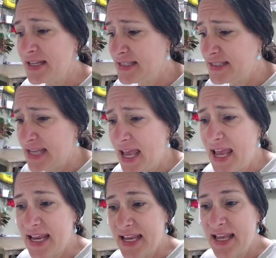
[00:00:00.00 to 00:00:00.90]

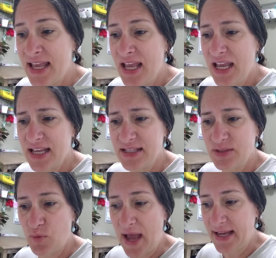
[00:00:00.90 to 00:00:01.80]
Today is
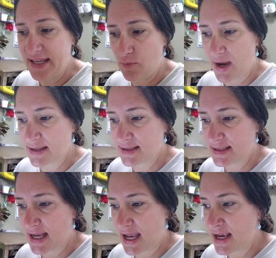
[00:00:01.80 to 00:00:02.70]
Wacky
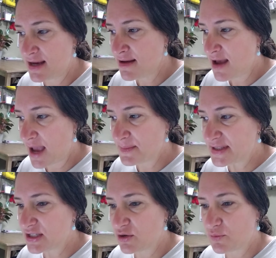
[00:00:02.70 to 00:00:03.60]
Wednesday. I'm
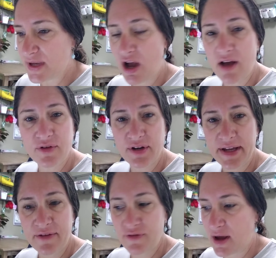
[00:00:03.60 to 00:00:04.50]
still
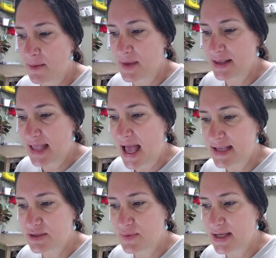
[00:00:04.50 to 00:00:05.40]
recovering from
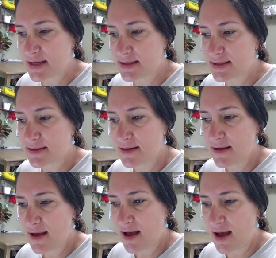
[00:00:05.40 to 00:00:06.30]
last week's
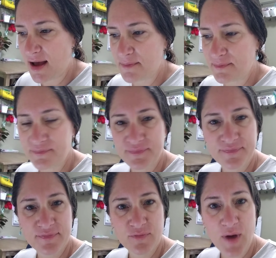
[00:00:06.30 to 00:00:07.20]

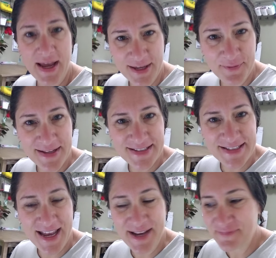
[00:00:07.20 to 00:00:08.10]
Wacky
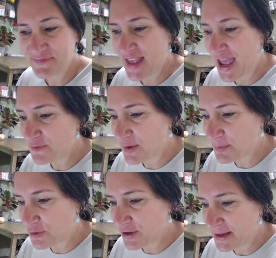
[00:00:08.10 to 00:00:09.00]
Wednesday and whipped
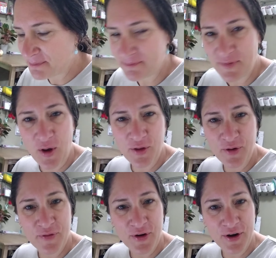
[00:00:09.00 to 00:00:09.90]
cream all
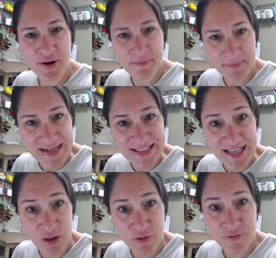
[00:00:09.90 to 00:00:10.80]
over
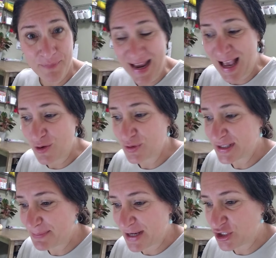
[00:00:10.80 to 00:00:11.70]
myself, my
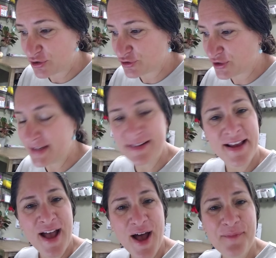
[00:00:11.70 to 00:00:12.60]
house, my children.
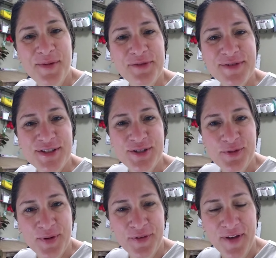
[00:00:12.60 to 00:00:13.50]
But it was
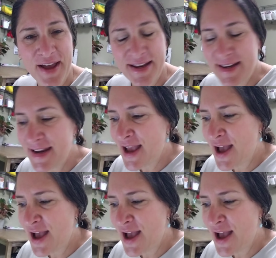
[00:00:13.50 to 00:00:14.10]
super fun.